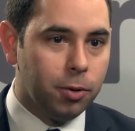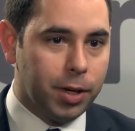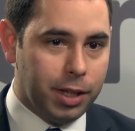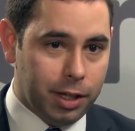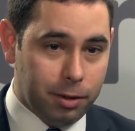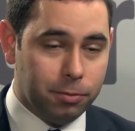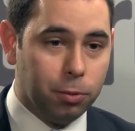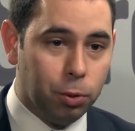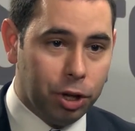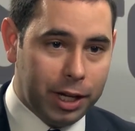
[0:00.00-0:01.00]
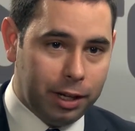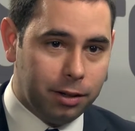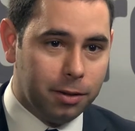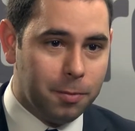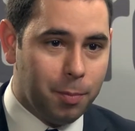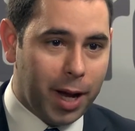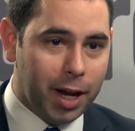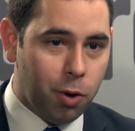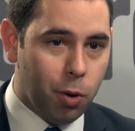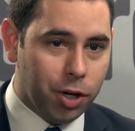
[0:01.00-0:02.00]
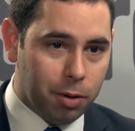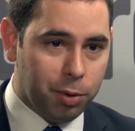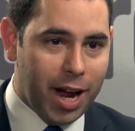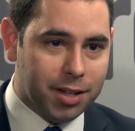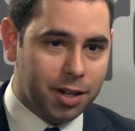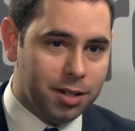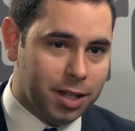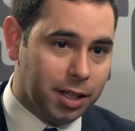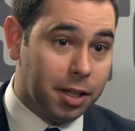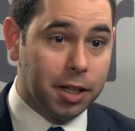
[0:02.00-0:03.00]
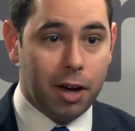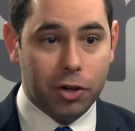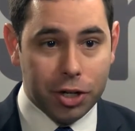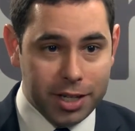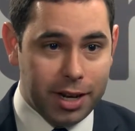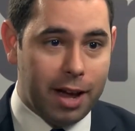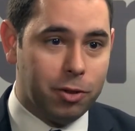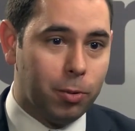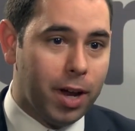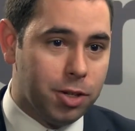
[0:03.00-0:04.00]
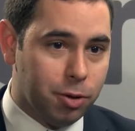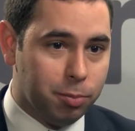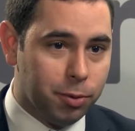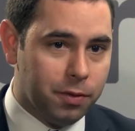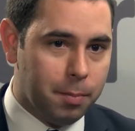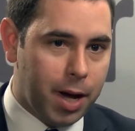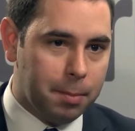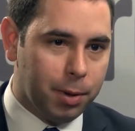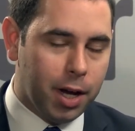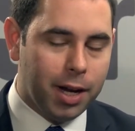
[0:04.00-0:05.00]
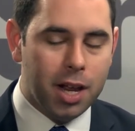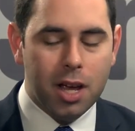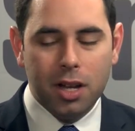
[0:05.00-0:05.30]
We had the ruling by a court in Nebraska saying that the governor didn't have the right to approve the pipeline.